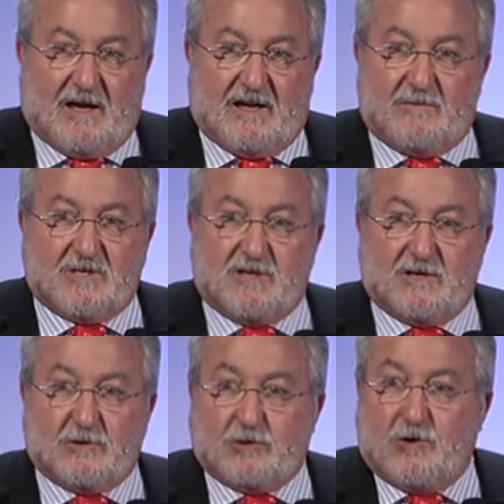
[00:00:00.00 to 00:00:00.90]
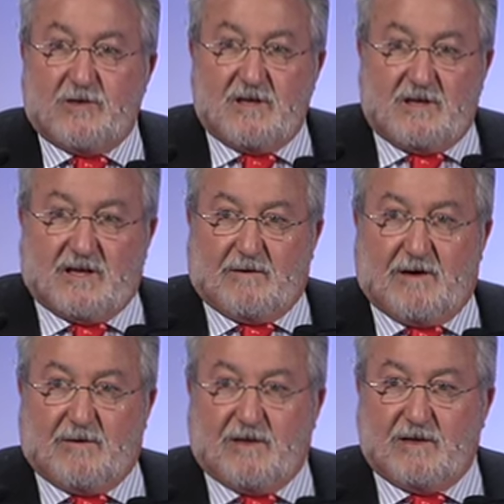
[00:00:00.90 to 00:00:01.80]
And investigators don't think
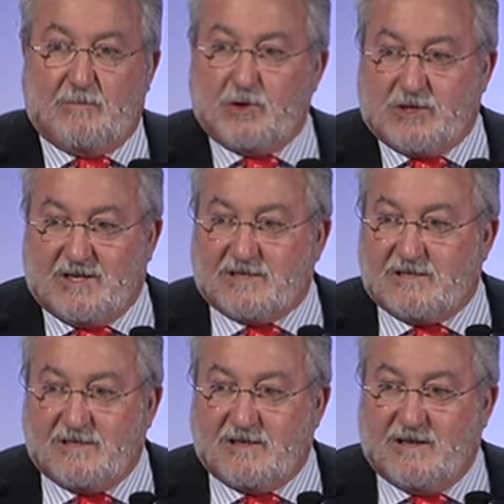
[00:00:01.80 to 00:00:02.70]
about business,